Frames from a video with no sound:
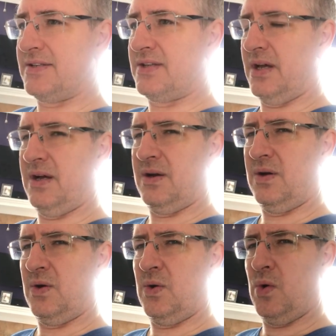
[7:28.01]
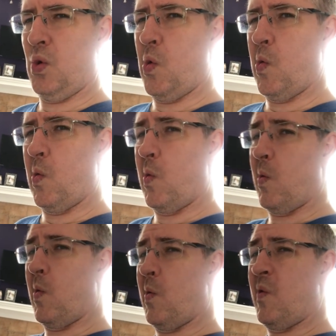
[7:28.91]

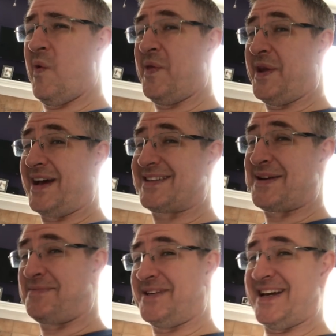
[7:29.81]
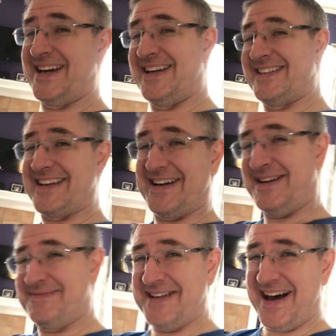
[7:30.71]
So the next couple days,
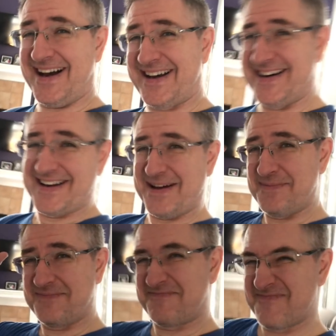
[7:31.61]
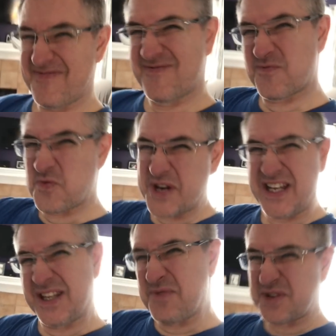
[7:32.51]
I'm not gonna
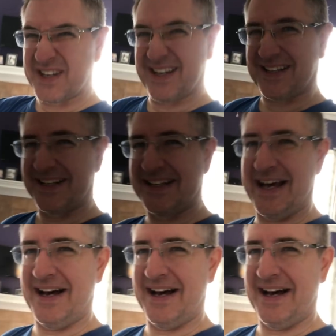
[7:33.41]
really, really clean the